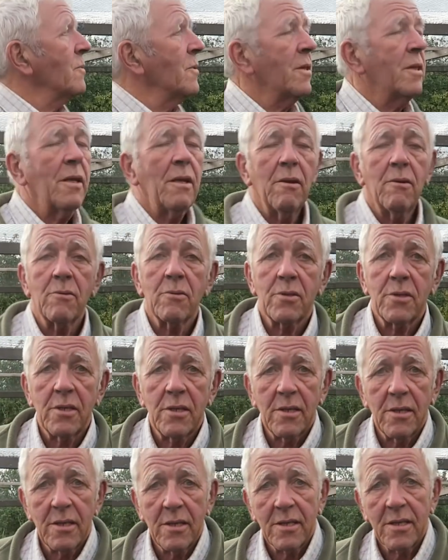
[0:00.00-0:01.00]
With the looks
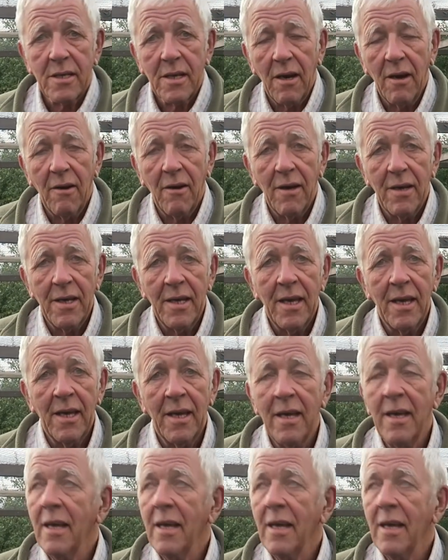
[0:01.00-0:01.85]
of the sky,